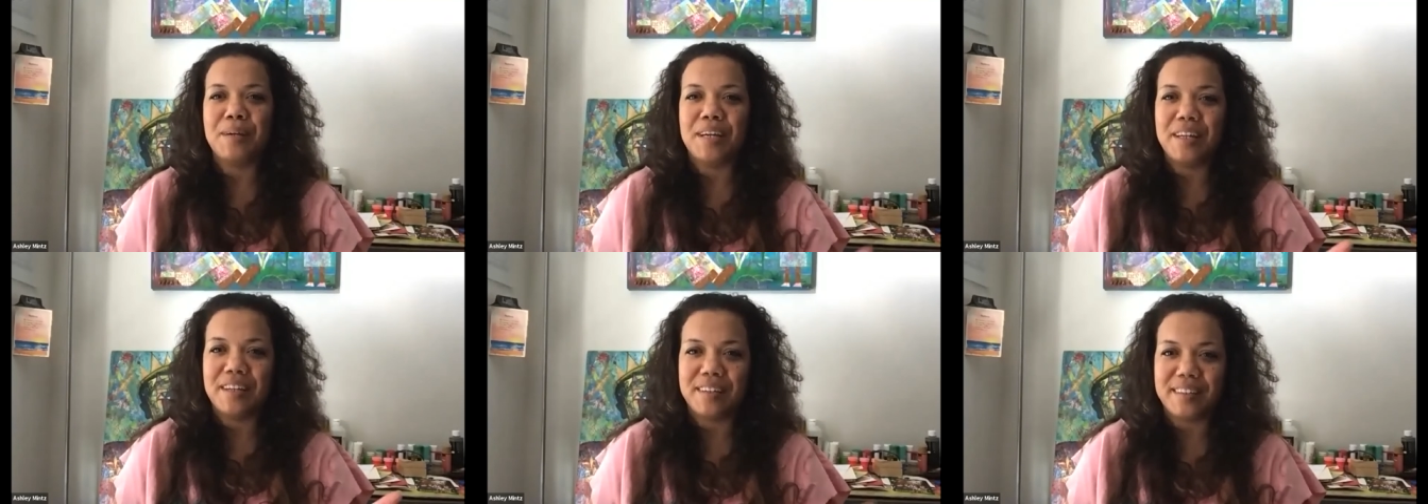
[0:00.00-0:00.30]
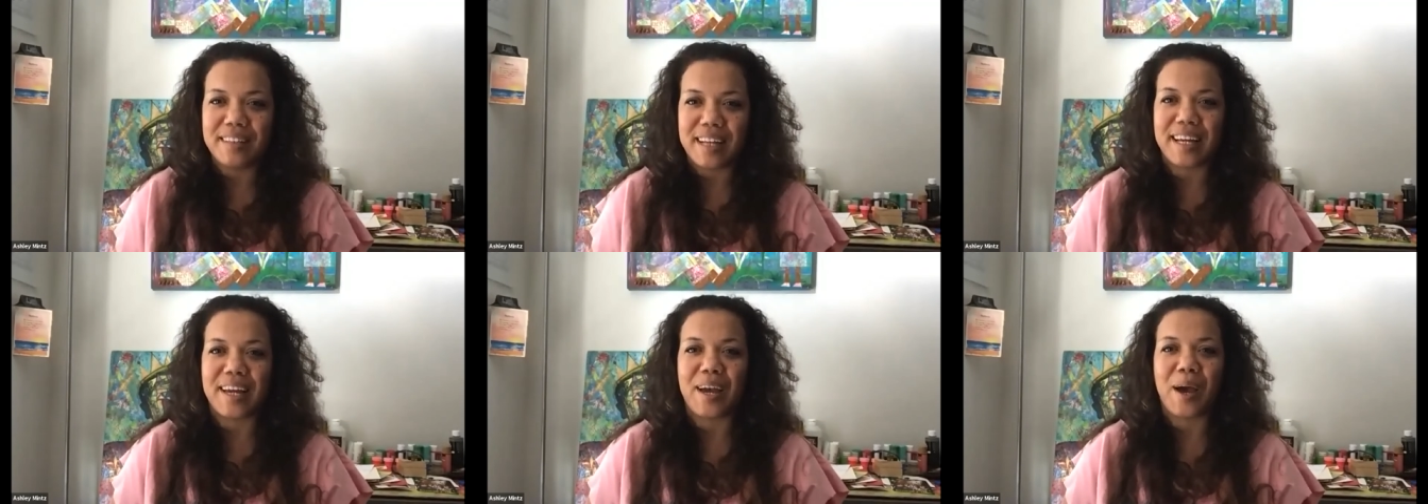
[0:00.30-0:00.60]
me
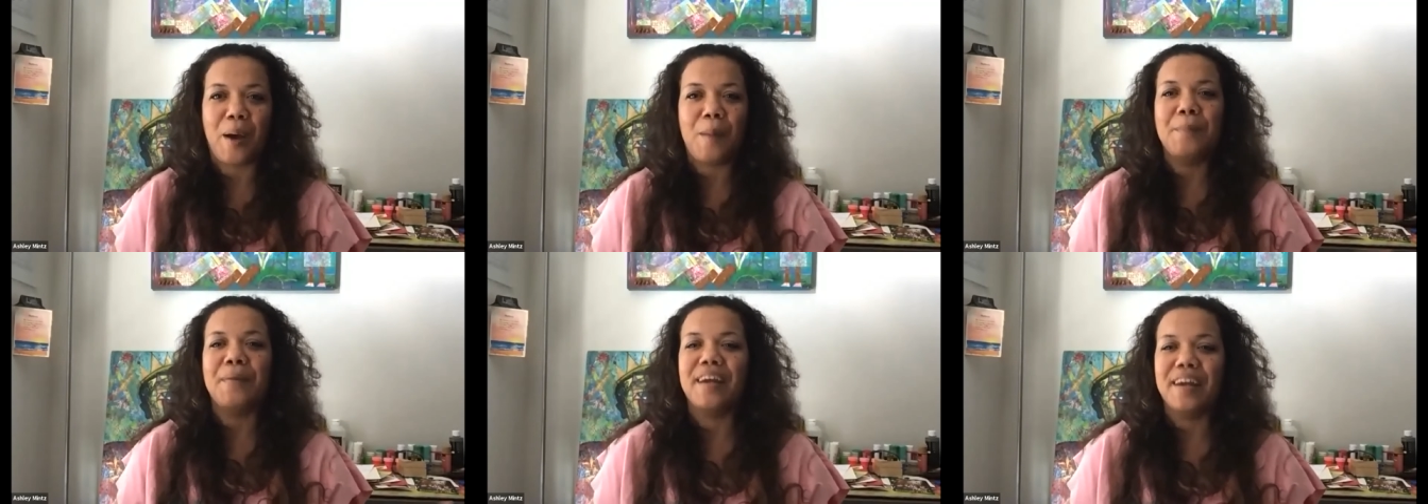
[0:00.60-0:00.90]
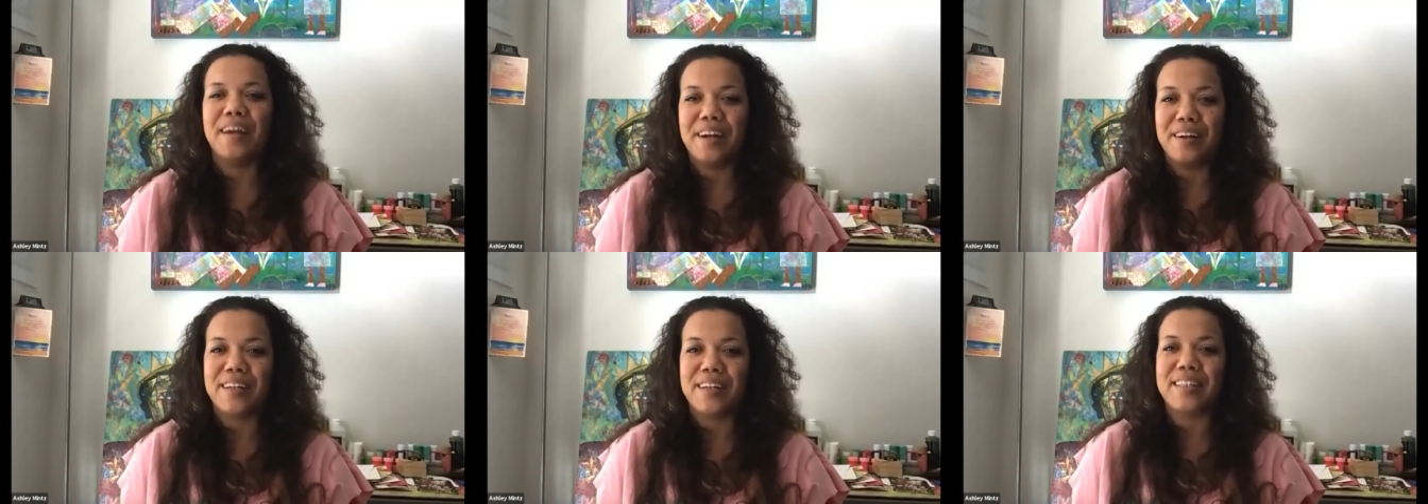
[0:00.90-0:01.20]
to like come
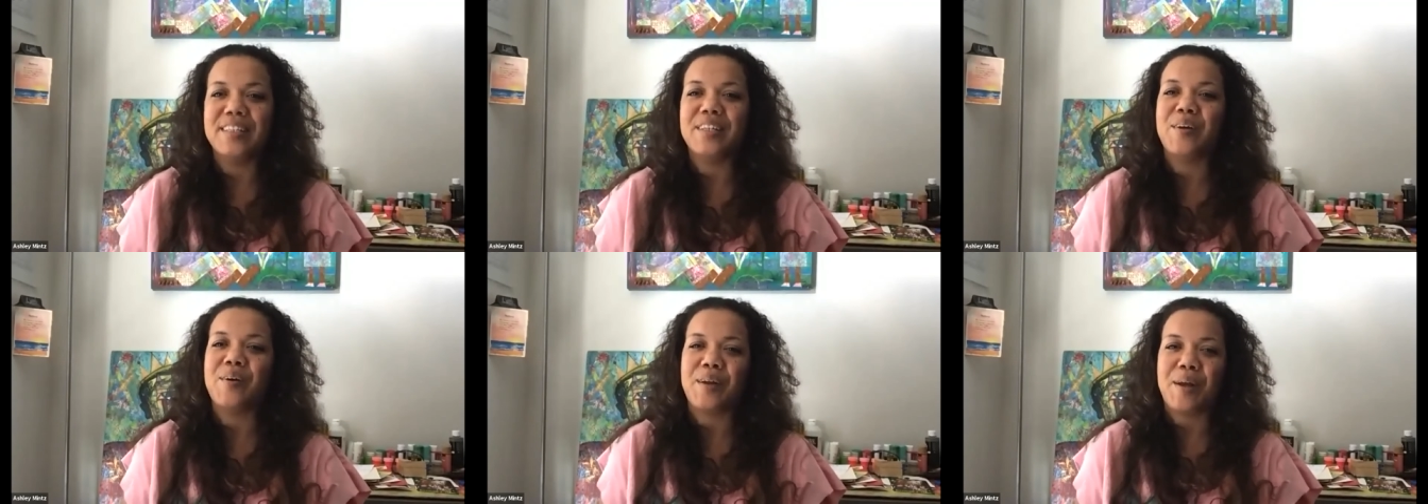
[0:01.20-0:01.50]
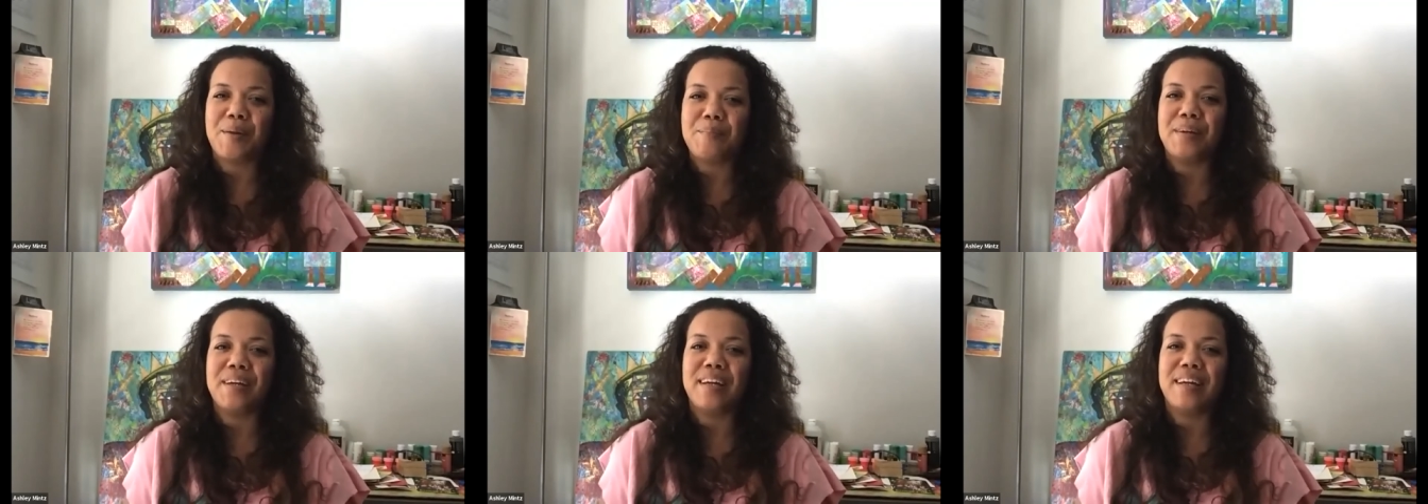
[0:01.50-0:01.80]
here, and you know
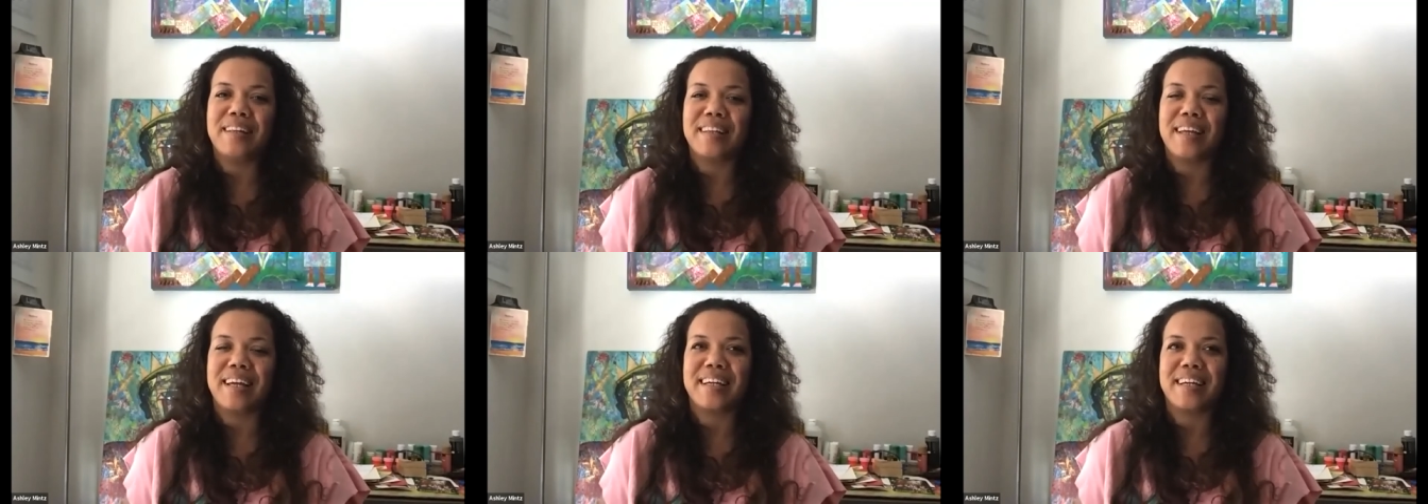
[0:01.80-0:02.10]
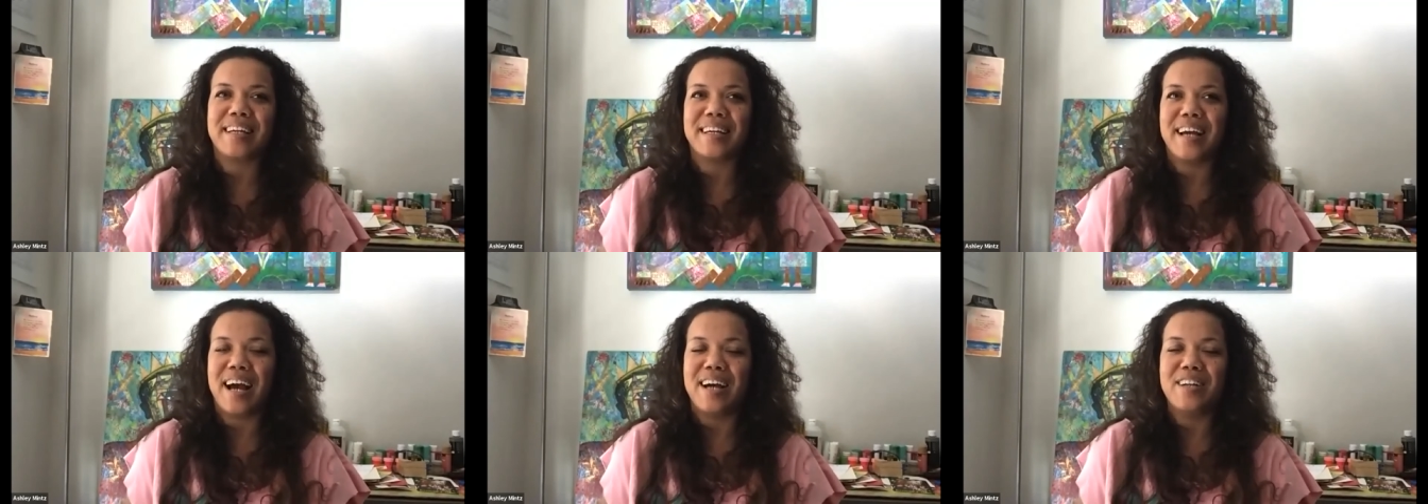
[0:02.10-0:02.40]
what I mean? Like,